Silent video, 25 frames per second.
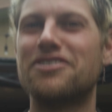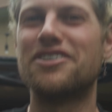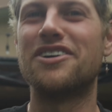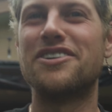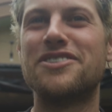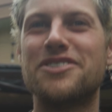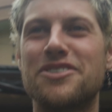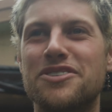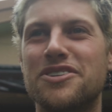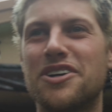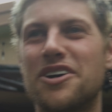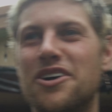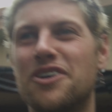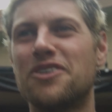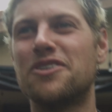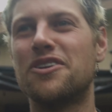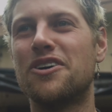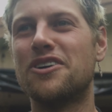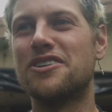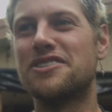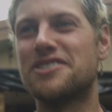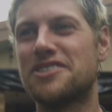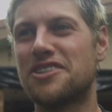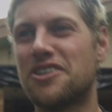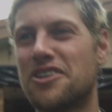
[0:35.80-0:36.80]
and we're not doing a whole
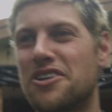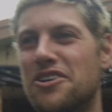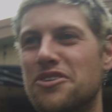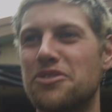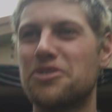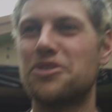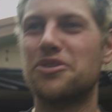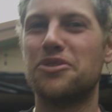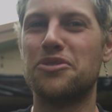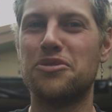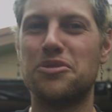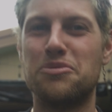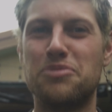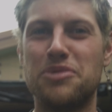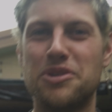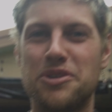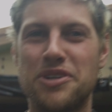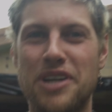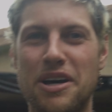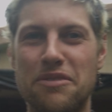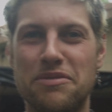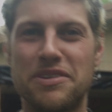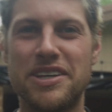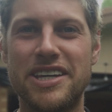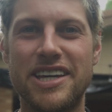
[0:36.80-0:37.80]
lot so we thought we'd
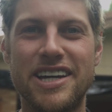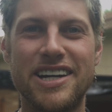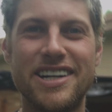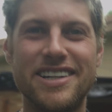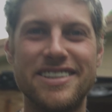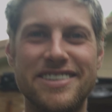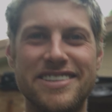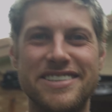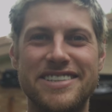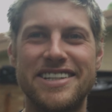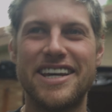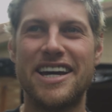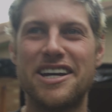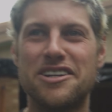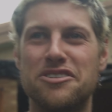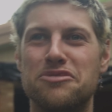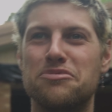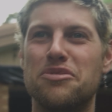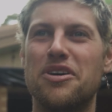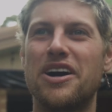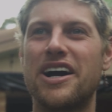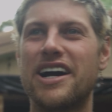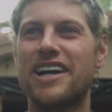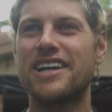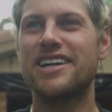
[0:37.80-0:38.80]
build up the uh, the
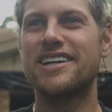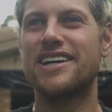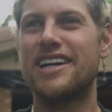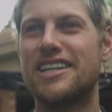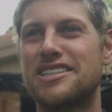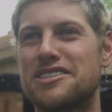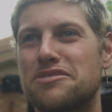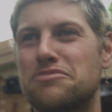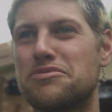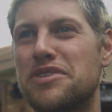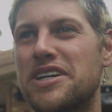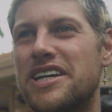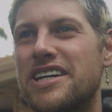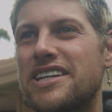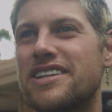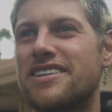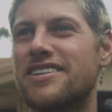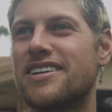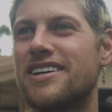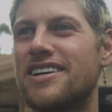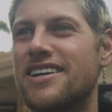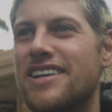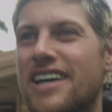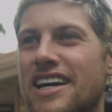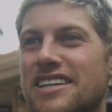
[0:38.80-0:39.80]
downhill bike. Hasn't
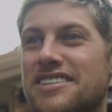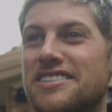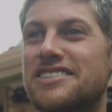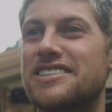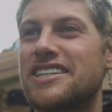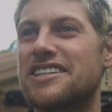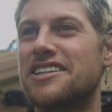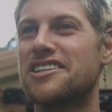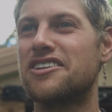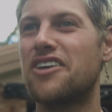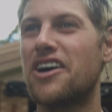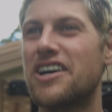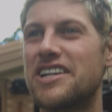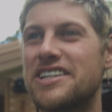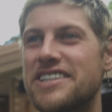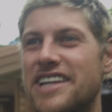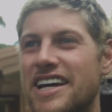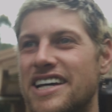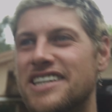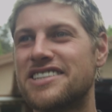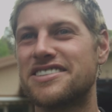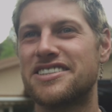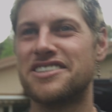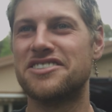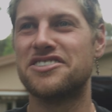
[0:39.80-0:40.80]
been, hasn't seen the light of
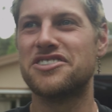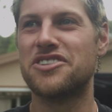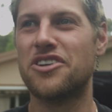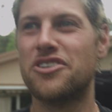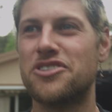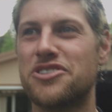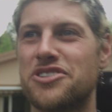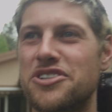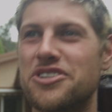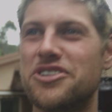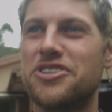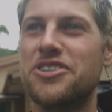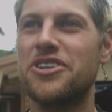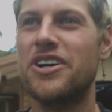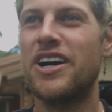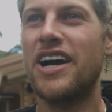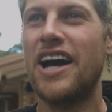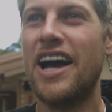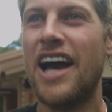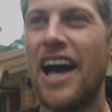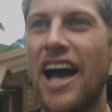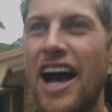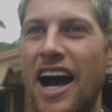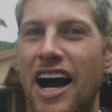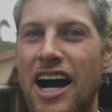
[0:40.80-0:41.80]
day since snowshoe.
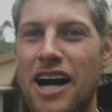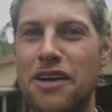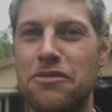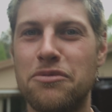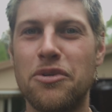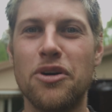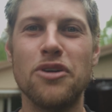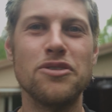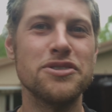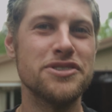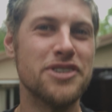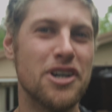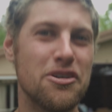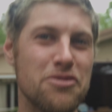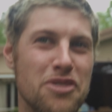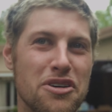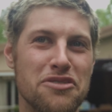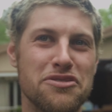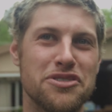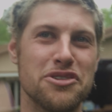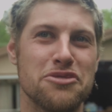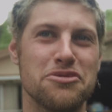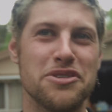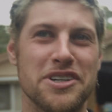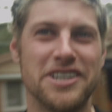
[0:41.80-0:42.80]
Um, also I'm
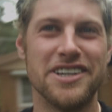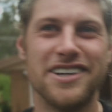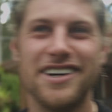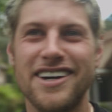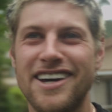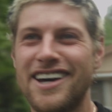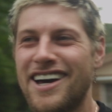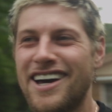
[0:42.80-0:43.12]
not filming